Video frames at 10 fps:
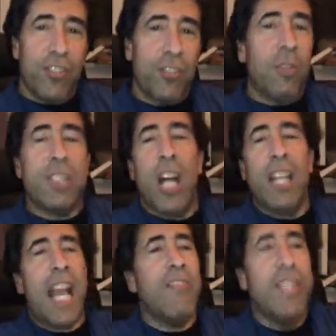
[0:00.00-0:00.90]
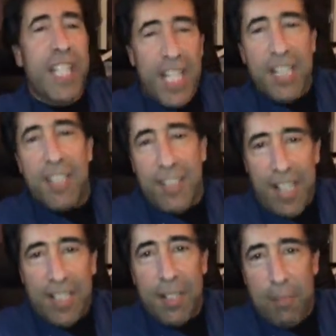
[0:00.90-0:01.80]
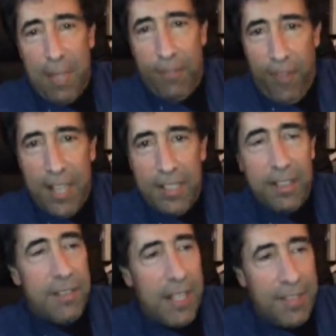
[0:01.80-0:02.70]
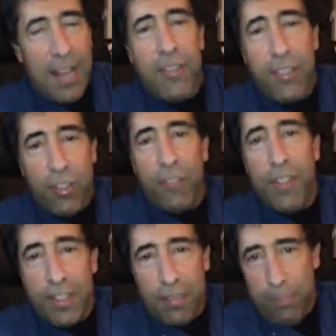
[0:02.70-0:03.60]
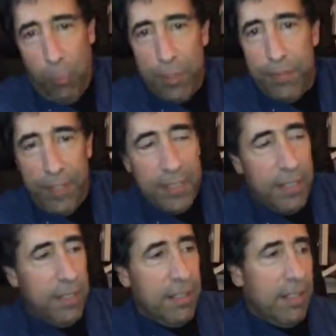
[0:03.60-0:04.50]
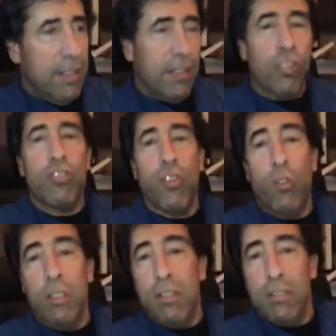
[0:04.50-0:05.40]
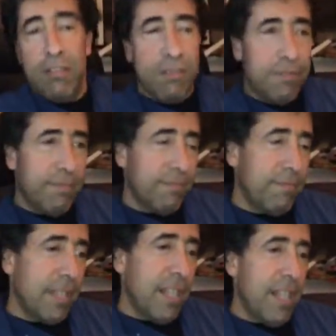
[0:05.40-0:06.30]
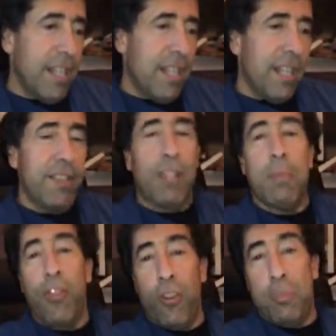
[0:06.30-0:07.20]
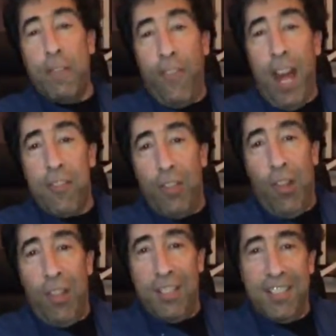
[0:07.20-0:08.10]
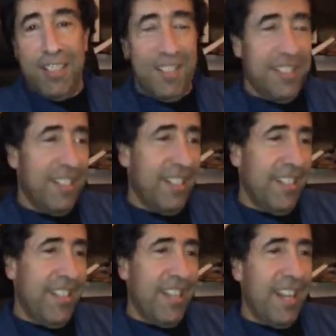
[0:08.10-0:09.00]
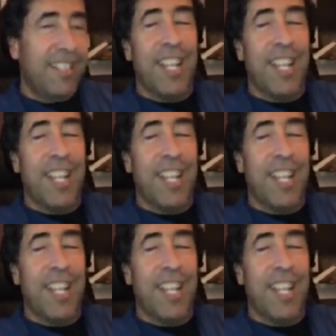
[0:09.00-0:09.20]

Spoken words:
So I was telling Andrea and the kids this, and they said that my friend, it's Andrea's girlfriend's boyfriend. He looks old. And somebody thought it was my father-in-law. I